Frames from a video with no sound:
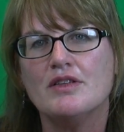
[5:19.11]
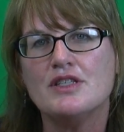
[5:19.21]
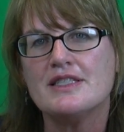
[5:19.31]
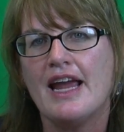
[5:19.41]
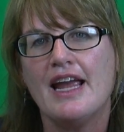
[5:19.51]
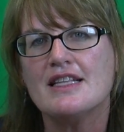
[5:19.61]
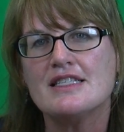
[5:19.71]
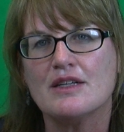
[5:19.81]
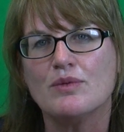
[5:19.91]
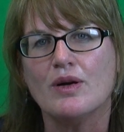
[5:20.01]
just
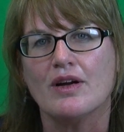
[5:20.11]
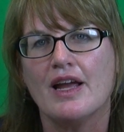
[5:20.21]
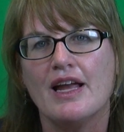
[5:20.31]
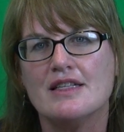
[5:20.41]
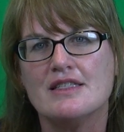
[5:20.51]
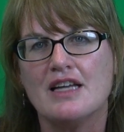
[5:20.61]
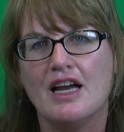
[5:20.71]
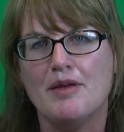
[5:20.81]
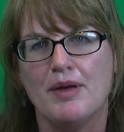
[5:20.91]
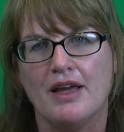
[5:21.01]
hands at work, hands
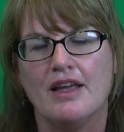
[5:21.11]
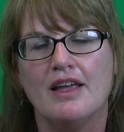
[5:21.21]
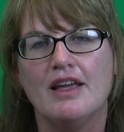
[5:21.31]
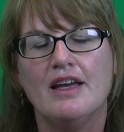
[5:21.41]
typing.